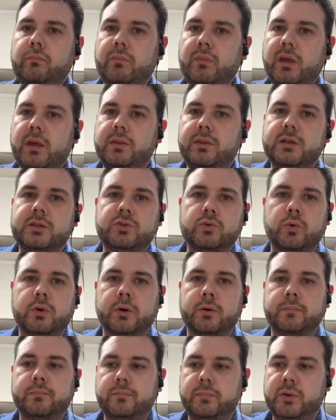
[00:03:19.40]
in this
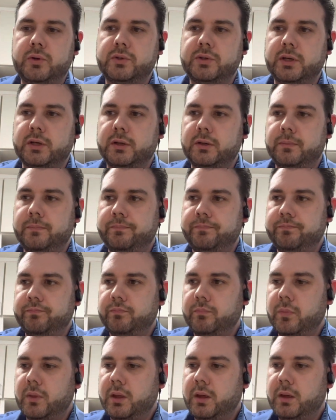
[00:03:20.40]
order: music,
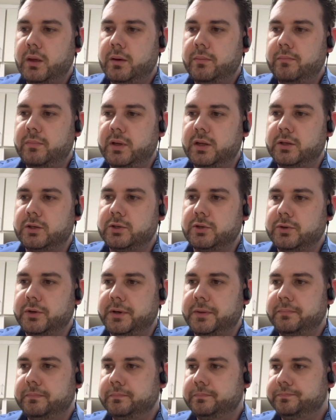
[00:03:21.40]

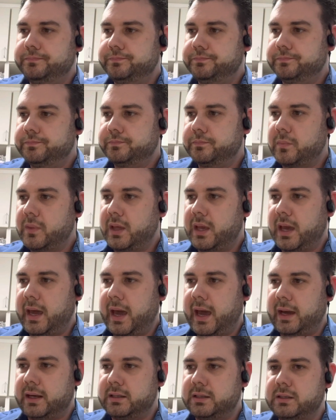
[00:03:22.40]
ministry,
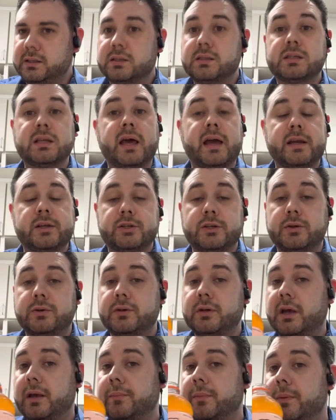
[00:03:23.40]
acting /
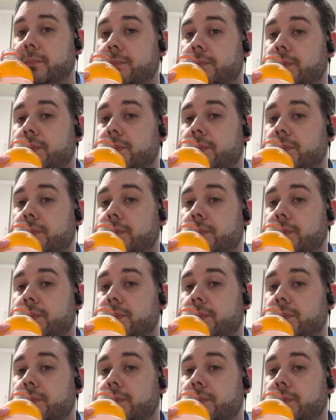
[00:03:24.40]
entertainment.